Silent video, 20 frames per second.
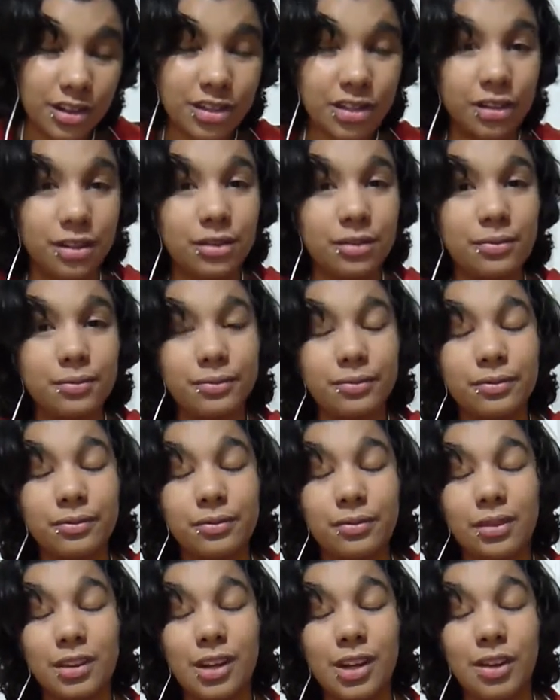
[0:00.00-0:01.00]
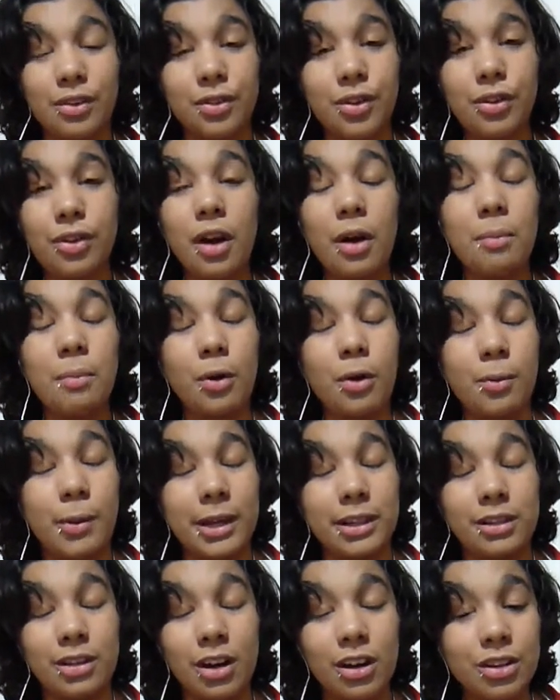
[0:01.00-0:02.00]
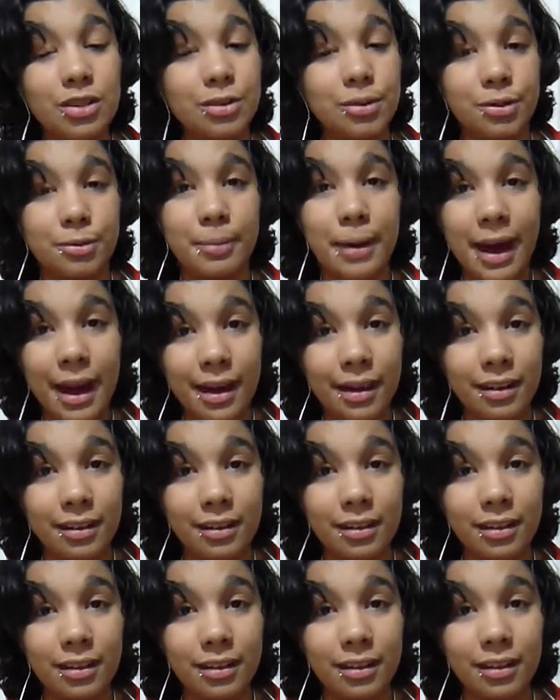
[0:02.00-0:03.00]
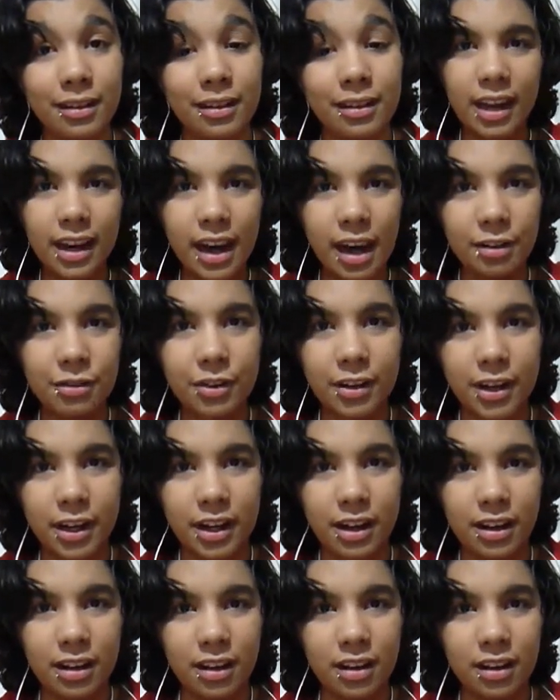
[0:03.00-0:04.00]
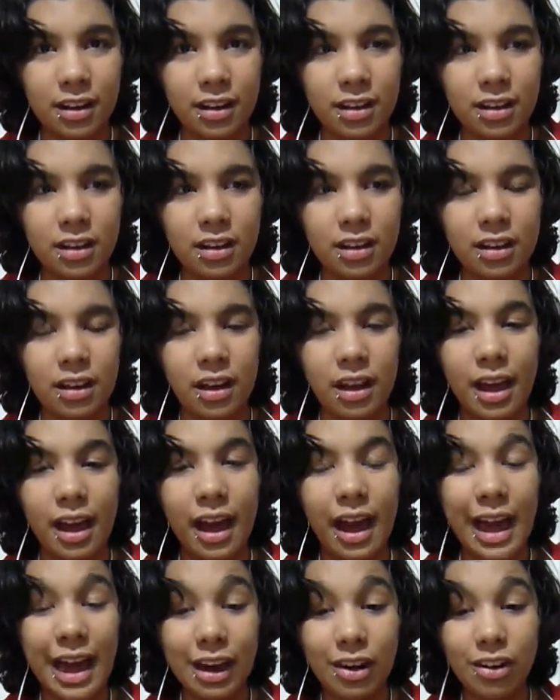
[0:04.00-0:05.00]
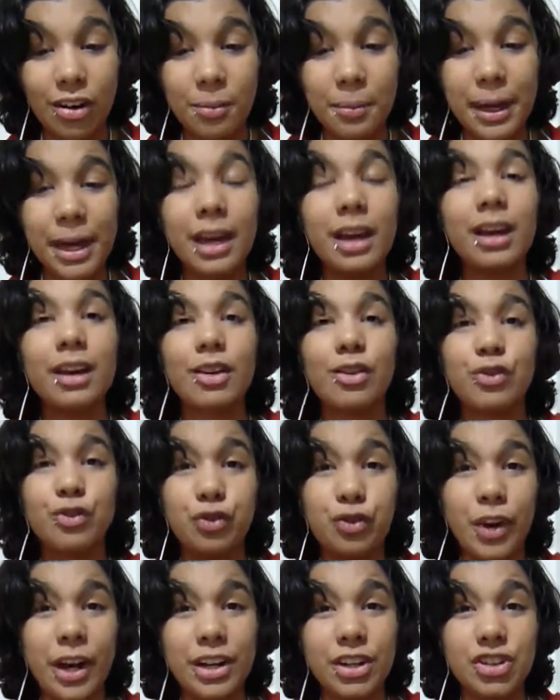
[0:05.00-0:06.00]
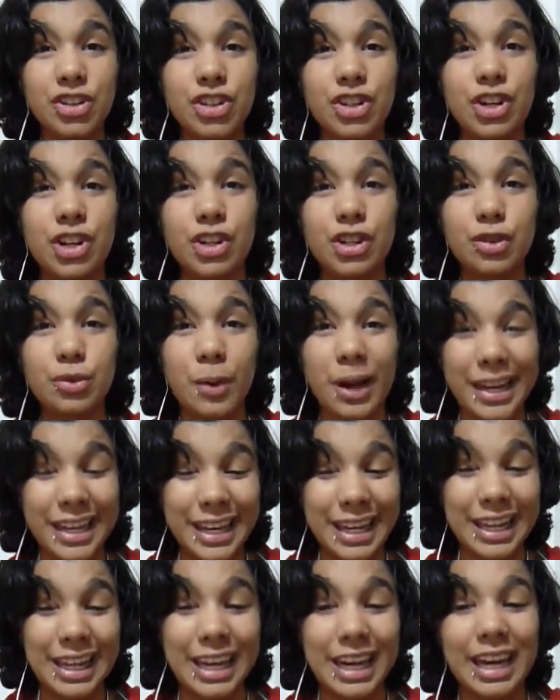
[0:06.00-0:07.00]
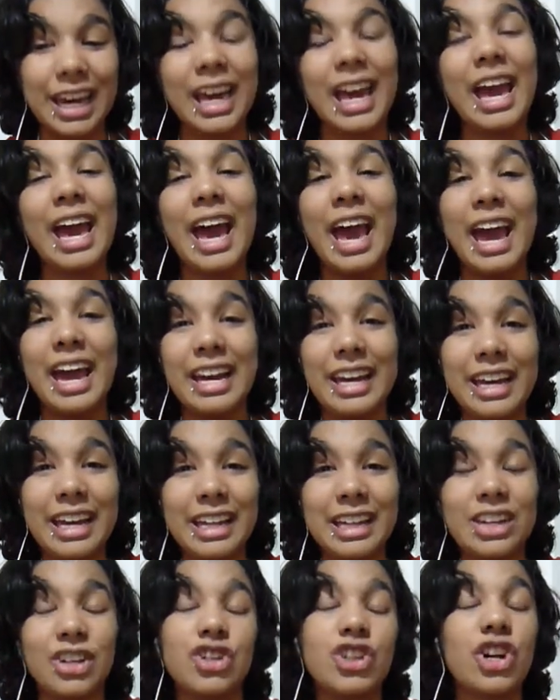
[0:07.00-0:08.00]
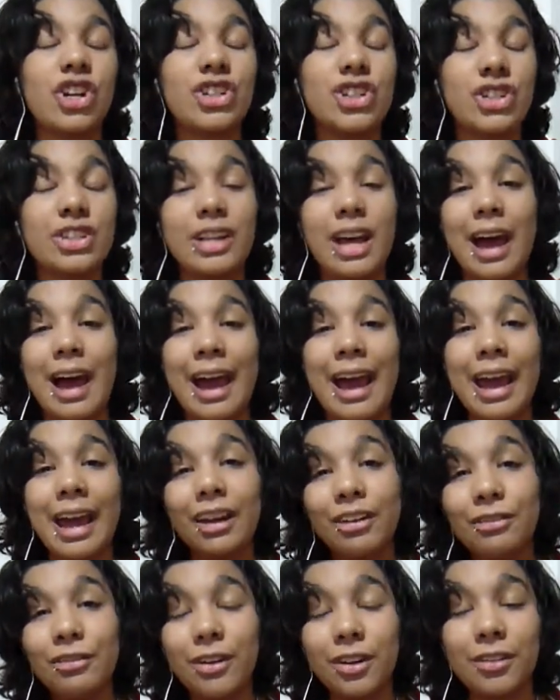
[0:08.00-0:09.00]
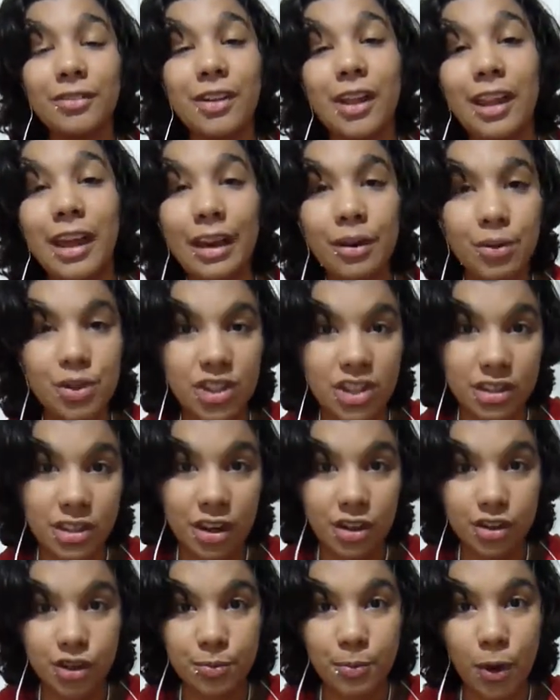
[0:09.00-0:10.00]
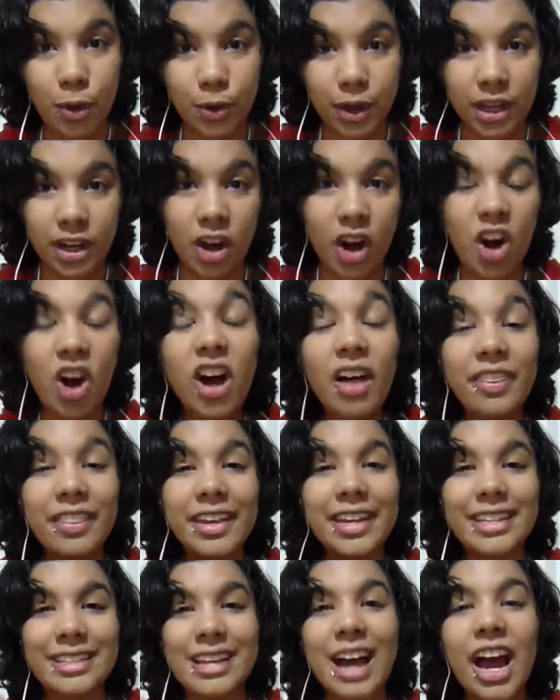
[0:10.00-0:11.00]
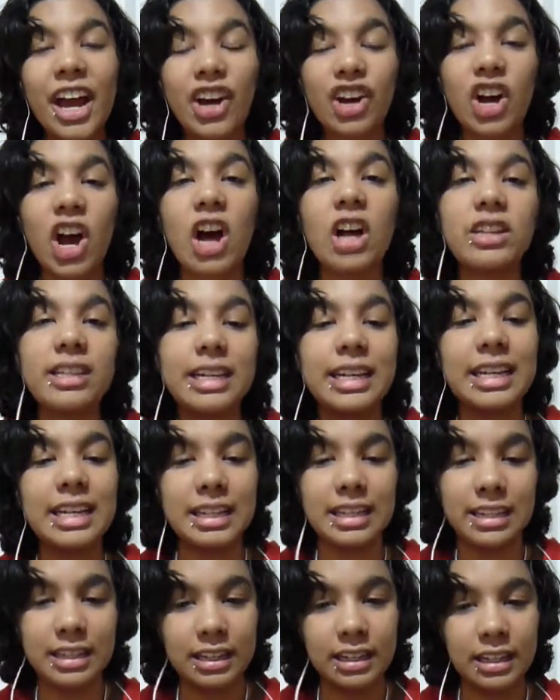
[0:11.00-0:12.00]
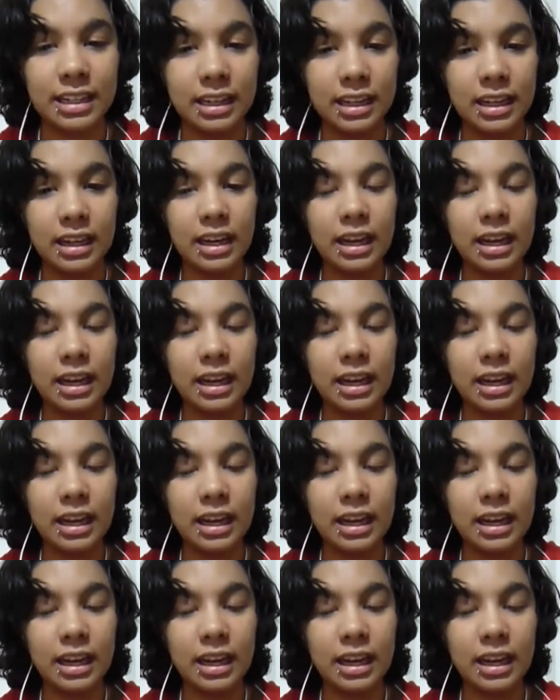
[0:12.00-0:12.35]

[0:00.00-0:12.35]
Also, if you thought Bobatons was bad, in Africa, Arabic, French, Swahili, and English are just a handful of the languages that are spoken on the entire continent.